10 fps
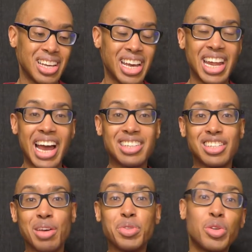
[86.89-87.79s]
it has
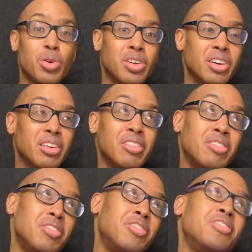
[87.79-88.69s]
some sort
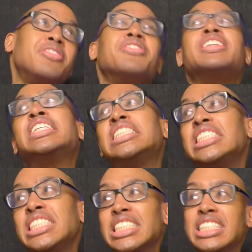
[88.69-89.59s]
of
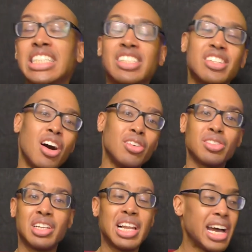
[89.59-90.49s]

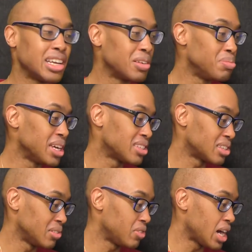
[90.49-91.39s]
salsa-like
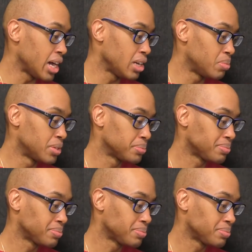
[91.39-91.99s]
Mexican vibe.